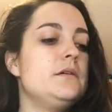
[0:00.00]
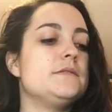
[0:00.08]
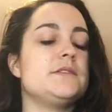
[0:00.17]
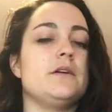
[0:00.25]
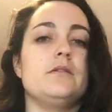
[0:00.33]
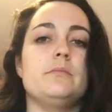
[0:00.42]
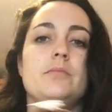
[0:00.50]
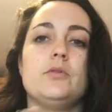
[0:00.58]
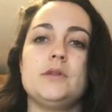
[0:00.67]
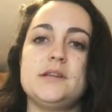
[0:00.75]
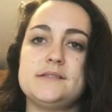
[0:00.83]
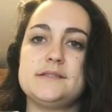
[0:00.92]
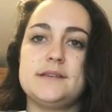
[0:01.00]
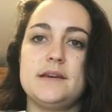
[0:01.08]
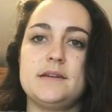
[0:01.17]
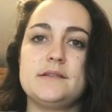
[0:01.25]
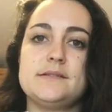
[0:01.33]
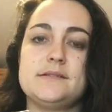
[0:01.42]
So bully
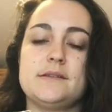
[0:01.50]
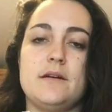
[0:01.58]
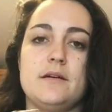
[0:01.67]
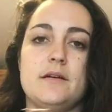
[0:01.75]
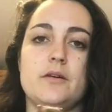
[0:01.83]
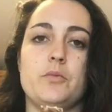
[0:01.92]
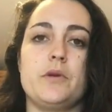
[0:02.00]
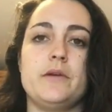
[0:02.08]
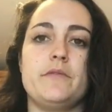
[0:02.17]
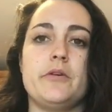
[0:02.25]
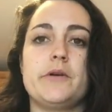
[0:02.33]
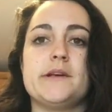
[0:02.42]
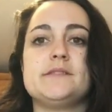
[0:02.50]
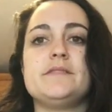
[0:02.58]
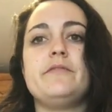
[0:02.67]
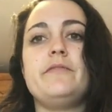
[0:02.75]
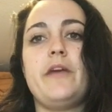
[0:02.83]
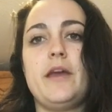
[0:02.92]
sticks are one of
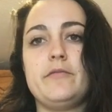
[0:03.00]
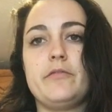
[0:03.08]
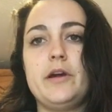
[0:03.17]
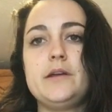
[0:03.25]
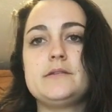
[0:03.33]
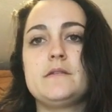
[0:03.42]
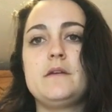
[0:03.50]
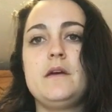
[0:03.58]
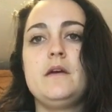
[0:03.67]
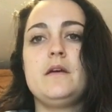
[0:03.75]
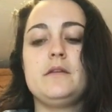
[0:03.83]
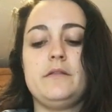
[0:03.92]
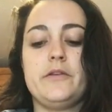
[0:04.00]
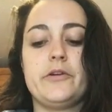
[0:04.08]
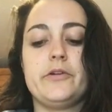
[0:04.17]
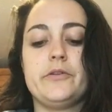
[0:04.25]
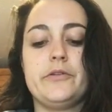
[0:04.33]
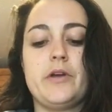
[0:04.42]
Yuka's favorite.
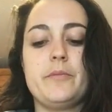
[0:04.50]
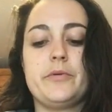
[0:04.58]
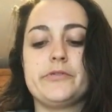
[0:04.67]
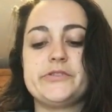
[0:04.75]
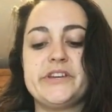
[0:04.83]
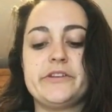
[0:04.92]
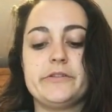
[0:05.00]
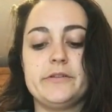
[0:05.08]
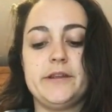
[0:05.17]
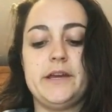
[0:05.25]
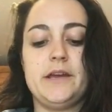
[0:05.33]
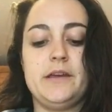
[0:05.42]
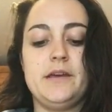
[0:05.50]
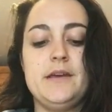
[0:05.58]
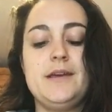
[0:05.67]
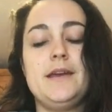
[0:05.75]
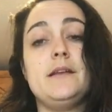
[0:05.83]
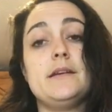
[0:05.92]
They're not particularly
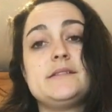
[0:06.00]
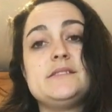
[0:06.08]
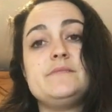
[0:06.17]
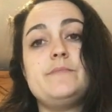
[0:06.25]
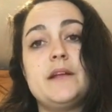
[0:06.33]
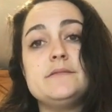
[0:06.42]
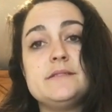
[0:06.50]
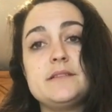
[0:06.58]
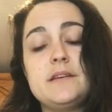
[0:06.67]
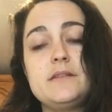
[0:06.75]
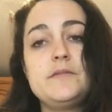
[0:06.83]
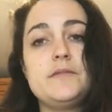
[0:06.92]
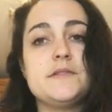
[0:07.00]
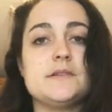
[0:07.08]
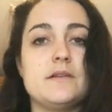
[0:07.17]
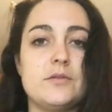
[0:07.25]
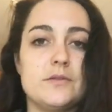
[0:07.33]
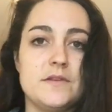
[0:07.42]
inexpensive,
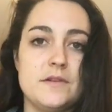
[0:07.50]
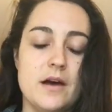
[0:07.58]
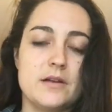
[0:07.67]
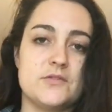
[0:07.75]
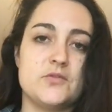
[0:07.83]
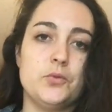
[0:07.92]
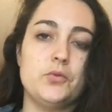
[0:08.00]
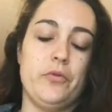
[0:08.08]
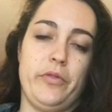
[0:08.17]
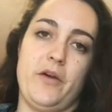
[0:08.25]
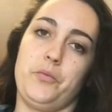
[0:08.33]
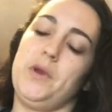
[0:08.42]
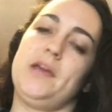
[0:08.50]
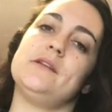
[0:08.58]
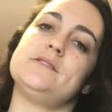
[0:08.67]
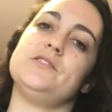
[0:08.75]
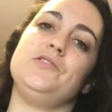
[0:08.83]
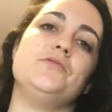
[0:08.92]
so it's not a tool that we
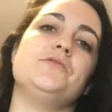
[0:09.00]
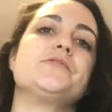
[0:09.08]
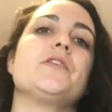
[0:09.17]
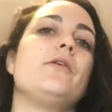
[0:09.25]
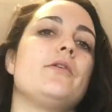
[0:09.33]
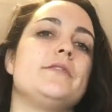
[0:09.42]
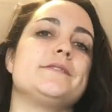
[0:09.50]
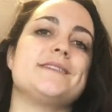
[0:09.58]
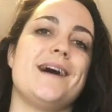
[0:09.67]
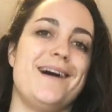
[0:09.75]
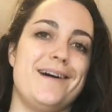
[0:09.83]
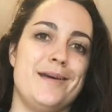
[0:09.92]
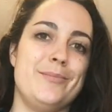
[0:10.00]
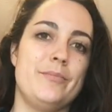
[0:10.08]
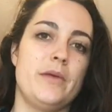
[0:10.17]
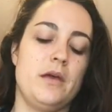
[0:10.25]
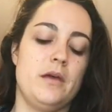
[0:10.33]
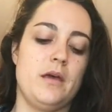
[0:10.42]
get to use all the time.
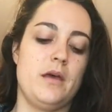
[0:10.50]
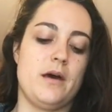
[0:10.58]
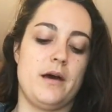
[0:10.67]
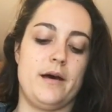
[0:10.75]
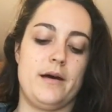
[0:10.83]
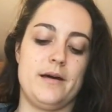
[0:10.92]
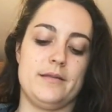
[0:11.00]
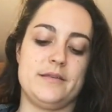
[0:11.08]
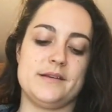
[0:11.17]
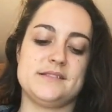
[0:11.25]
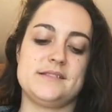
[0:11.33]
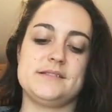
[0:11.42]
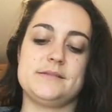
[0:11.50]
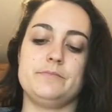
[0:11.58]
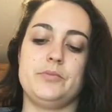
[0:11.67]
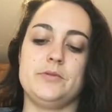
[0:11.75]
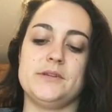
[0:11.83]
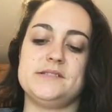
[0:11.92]
This
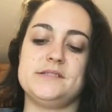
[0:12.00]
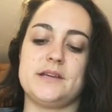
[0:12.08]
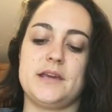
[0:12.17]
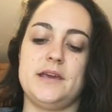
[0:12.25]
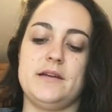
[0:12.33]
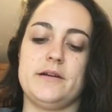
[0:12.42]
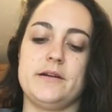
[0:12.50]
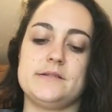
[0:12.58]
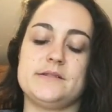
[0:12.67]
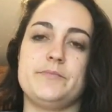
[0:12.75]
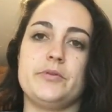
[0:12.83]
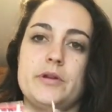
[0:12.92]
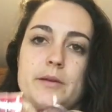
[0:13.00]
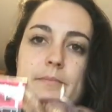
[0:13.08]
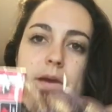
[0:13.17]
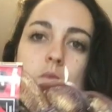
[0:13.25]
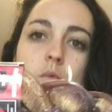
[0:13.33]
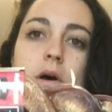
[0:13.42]
bully stick here is a pretty big